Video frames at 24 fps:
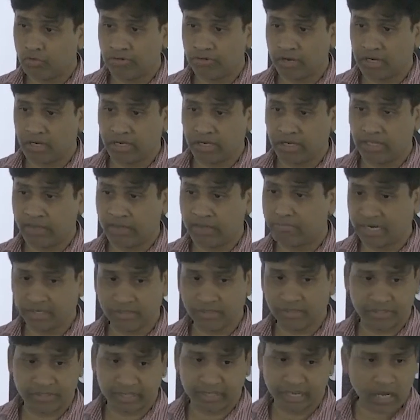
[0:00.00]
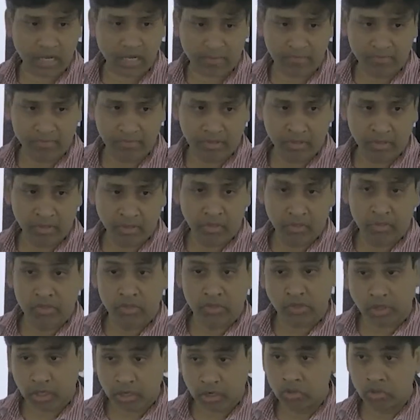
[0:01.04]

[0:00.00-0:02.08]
fungi, bacteria. So here